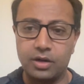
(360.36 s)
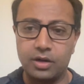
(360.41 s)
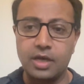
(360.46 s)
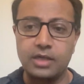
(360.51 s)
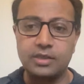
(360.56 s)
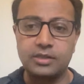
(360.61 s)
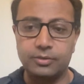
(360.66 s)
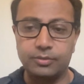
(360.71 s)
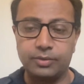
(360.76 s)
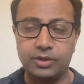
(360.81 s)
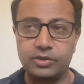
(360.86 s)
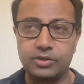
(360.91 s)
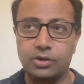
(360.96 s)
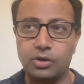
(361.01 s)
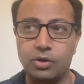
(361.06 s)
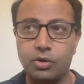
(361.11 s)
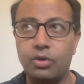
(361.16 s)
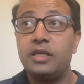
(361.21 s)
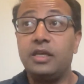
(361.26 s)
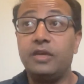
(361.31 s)
customers.
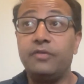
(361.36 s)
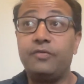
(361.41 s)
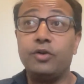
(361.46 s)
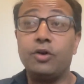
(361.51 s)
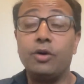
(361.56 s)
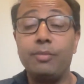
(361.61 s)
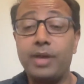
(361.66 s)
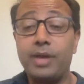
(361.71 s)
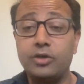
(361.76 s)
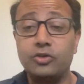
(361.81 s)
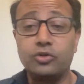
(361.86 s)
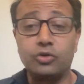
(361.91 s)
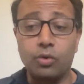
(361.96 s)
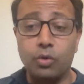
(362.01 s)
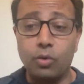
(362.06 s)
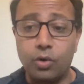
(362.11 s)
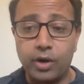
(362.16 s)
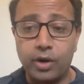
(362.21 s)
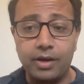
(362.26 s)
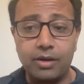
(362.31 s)
So if you're a major
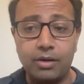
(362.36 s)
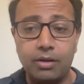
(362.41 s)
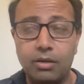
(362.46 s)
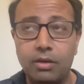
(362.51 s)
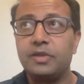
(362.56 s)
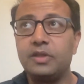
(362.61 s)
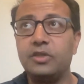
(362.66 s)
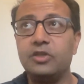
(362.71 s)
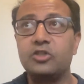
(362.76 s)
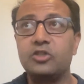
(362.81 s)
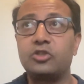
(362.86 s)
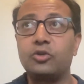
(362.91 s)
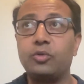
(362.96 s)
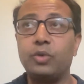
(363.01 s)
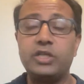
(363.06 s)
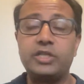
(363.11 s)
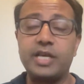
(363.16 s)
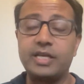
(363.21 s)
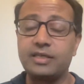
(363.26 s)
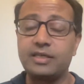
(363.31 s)
oil, the
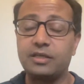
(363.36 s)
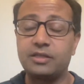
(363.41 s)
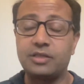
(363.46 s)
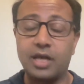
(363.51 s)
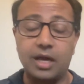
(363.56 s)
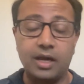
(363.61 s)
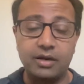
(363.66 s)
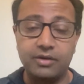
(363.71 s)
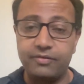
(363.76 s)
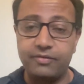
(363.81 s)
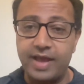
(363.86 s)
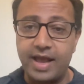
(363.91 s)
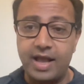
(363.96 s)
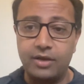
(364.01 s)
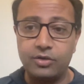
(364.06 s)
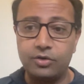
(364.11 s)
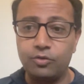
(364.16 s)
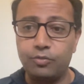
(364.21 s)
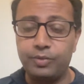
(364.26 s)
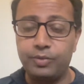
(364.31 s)
switch has a ton of
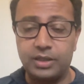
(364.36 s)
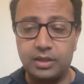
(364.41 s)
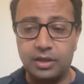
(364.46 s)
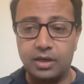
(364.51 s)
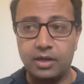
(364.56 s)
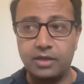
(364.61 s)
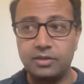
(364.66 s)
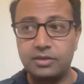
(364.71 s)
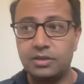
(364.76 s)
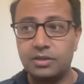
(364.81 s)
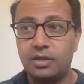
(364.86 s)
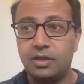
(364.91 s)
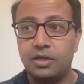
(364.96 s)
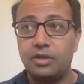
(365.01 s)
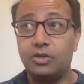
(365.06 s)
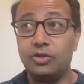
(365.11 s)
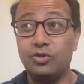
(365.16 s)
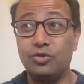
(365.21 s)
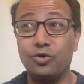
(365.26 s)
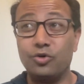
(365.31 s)
value because
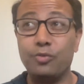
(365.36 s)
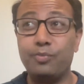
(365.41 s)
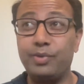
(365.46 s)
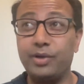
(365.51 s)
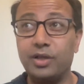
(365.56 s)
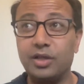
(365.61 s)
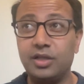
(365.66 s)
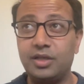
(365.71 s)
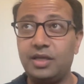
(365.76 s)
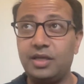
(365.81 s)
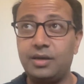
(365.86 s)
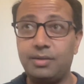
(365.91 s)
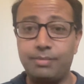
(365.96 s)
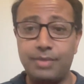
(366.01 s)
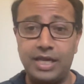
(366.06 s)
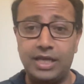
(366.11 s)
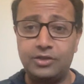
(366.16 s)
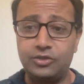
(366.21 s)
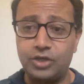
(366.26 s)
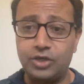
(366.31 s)
your ability to
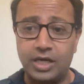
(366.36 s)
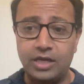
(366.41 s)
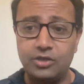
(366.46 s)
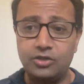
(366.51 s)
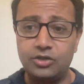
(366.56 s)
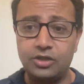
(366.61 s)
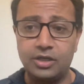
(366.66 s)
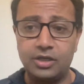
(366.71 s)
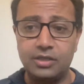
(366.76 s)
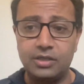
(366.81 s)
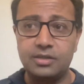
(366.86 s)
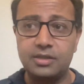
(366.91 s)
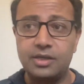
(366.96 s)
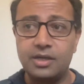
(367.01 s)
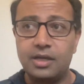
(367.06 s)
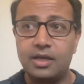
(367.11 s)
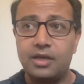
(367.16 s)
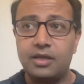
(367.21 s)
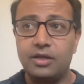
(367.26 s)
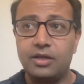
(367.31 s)
make changes,
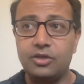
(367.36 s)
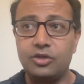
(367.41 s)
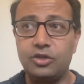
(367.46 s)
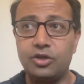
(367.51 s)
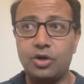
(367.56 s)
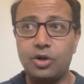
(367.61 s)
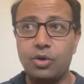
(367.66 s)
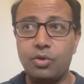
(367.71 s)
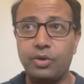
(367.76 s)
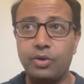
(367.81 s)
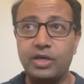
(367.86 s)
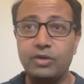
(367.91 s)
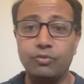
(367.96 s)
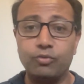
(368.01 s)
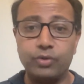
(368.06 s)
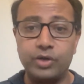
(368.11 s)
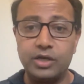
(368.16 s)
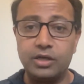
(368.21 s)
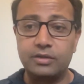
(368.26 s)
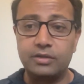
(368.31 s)
in
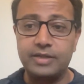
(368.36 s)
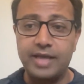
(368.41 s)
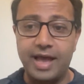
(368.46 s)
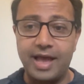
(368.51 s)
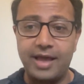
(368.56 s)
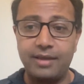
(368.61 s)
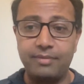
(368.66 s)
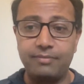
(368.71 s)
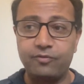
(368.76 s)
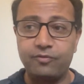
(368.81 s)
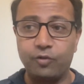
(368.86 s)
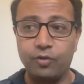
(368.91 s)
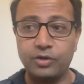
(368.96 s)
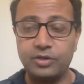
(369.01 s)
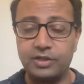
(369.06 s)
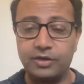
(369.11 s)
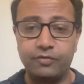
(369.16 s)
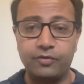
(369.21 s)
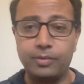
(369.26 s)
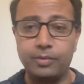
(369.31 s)
real time for
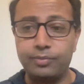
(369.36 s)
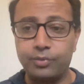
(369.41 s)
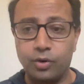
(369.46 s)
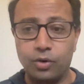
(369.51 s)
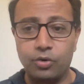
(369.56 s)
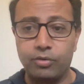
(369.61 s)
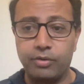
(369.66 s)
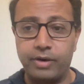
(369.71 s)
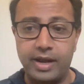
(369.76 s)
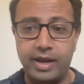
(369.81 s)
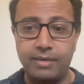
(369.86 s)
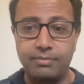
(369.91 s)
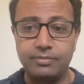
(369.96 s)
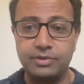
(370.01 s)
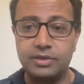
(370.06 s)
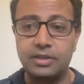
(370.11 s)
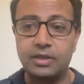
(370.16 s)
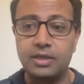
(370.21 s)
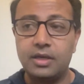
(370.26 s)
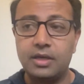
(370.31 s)
different programs